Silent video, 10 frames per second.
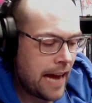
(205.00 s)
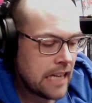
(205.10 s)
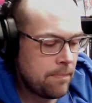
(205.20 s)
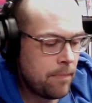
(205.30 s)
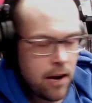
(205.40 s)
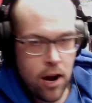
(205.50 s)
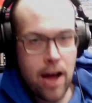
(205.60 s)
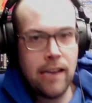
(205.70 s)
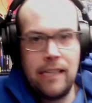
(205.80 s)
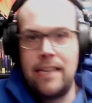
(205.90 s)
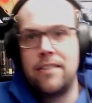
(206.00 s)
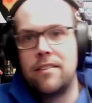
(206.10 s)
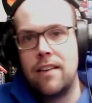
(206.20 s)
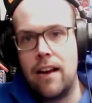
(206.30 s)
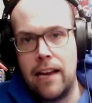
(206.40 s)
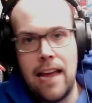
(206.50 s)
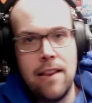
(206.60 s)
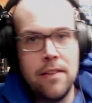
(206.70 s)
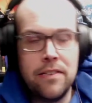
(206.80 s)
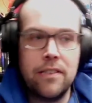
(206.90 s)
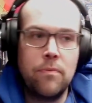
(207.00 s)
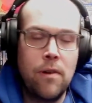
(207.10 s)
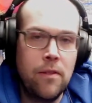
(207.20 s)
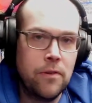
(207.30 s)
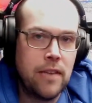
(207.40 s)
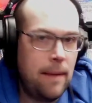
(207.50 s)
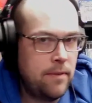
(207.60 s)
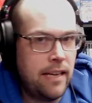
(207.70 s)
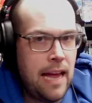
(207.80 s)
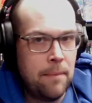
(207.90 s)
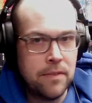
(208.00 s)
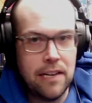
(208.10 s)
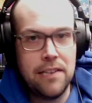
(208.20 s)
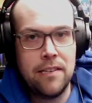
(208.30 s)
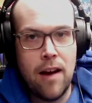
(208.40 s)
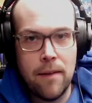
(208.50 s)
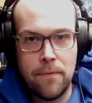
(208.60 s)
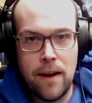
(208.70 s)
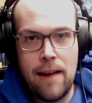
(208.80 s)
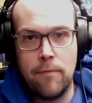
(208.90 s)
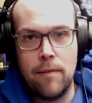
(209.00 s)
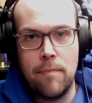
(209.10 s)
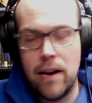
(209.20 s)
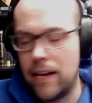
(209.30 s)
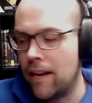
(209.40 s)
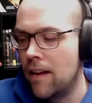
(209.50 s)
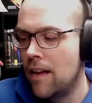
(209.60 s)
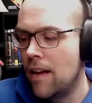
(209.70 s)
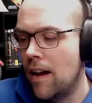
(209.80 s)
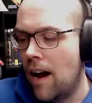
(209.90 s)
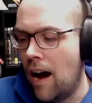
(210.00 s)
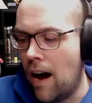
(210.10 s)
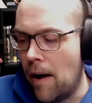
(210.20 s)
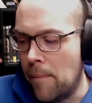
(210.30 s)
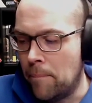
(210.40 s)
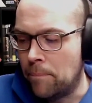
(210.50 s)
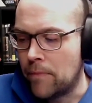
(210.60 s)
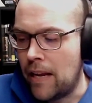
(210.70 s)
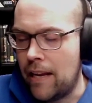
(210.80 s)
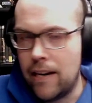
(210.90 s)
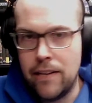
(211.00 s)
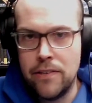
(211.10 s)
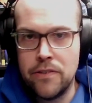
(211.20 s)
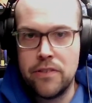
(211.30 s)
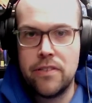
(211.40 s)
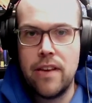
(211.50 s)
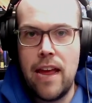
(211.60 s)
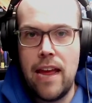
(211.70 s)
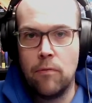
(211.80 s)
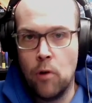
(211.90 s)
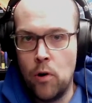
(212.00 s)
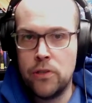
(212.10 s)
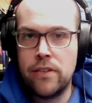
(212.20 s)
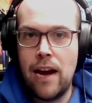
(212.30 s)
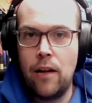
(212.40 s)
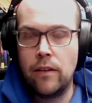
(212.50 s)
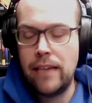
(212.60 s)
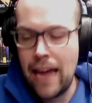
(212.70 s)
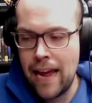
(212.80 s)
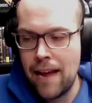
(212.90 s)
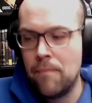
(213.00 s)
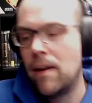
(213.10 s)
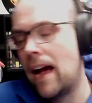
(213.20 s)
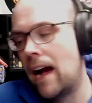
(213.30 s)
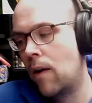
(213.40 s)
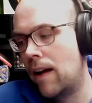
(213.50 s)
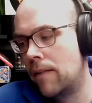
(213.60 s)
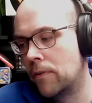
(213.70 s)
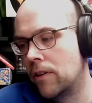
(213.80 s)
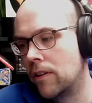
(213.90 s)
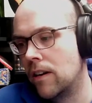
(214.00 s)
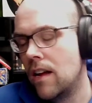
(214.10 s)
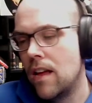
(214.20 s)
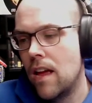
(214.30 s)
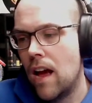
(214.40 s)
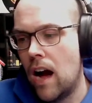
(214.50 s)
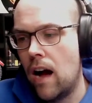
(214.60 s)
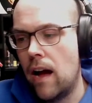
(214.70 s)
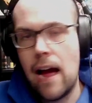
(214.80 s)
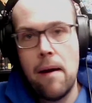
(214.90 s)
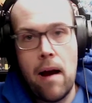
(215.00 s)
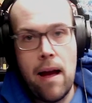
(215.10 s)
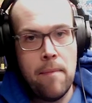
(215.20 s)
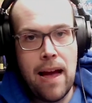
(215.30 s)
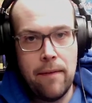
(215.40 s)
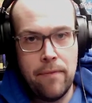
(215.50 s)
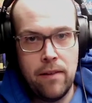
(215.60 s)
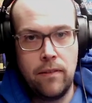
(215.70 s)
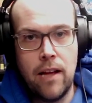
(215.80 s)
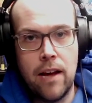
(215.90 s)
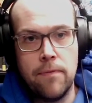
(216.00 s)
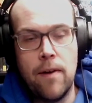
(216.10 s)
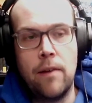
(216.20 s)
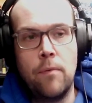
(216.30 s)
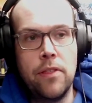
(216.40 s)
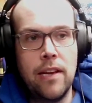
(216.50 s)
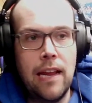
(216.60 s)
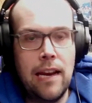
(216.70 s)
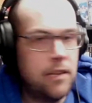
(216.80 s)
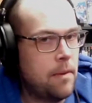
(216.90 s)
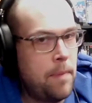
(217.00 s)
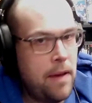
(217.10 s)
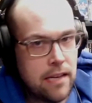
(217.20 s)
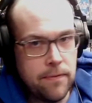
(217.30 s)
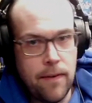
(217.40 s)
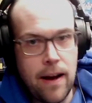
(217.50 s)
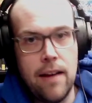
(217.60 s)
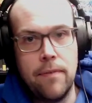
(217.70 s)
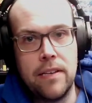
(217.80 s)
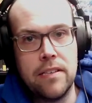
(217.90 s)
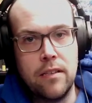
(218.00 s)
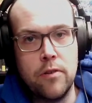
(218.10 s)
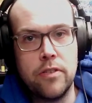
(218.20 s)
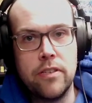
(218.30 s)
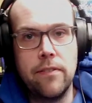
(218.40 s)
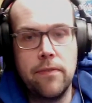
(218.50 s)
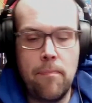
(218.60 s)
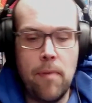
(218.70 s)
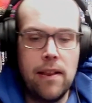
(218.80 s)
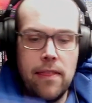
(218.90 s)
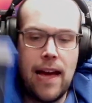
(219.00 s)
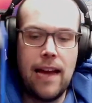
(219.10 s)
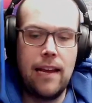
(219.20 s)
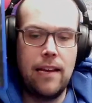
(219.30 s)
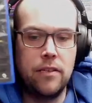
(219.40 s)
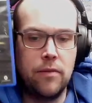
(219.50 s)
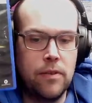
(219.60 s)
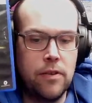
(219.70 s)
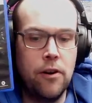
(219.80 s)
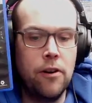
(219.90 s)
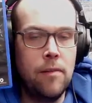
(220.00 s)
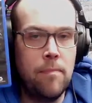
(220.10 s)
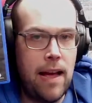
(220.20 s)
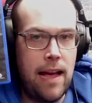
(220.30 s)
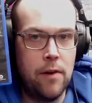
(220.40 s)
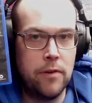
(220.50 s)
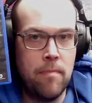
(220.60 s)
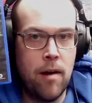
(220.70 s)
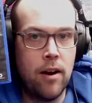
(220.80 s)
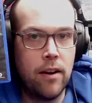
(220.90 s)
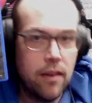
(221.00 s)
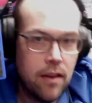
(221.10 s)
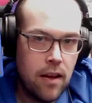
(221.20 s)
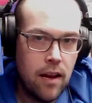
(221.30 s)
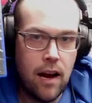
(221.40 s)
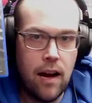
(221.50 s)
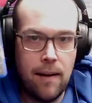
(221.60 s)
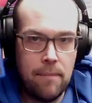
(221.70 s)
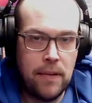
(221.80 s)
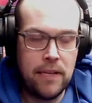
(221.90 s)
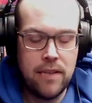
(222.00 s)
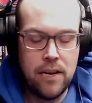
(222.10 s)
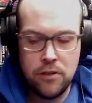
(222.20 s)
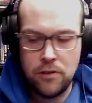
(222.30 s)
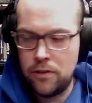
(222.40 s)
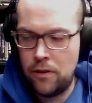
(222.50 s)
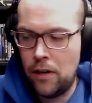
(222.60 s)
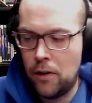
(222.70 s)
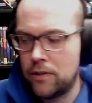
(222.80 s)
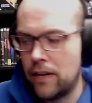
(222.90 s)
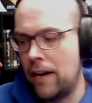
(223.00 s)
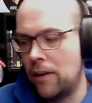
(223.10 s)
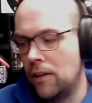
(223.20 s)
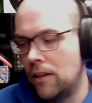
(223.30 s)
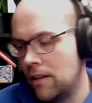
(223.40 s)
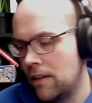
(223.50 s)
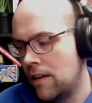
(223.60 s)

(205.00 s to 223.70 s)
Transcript: last but not least, again, this is one of those types of games that is not for everybody. Um, it is a rogue style game. However, uh, I, am having a lot of fun with it. It is a PS5 exclusive, but that is Returnal by Housemarque uh, PlayStation Studios title.